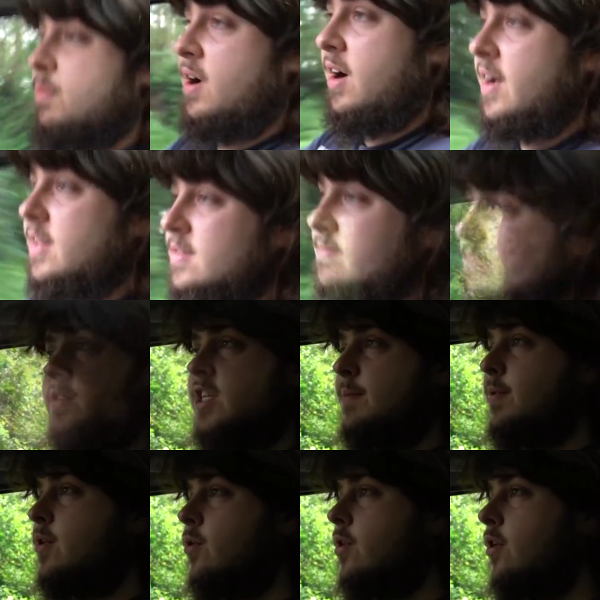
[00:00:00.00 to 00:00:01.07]
by.
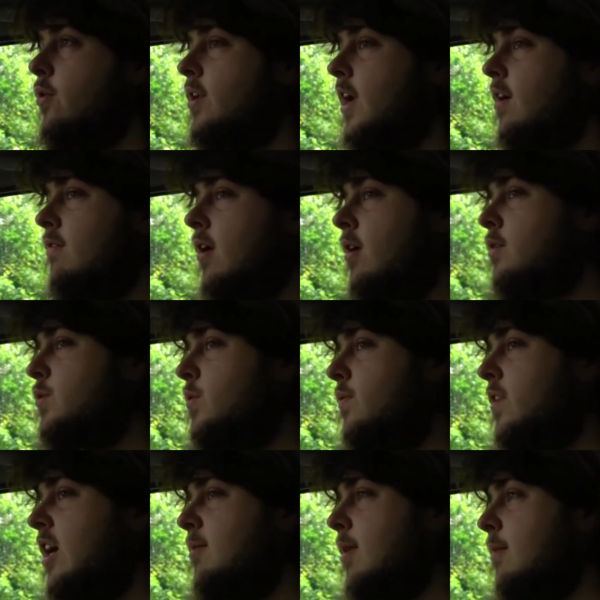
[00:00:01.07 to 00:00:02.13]
Typical U K roads,
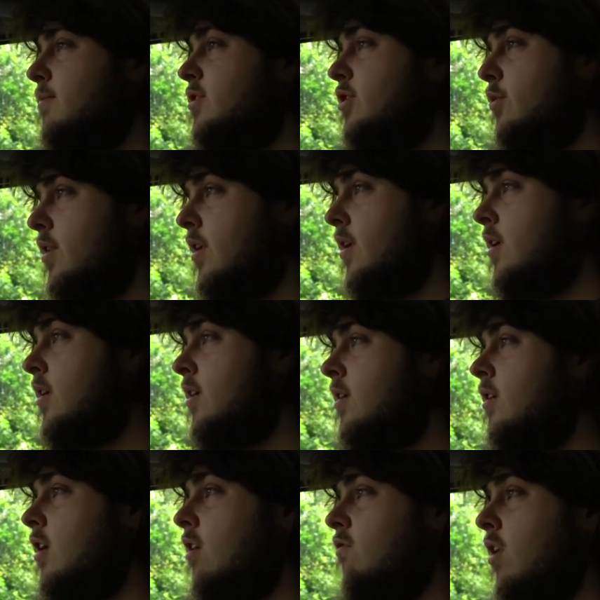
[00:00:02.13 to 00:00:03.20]
you've come up to a, a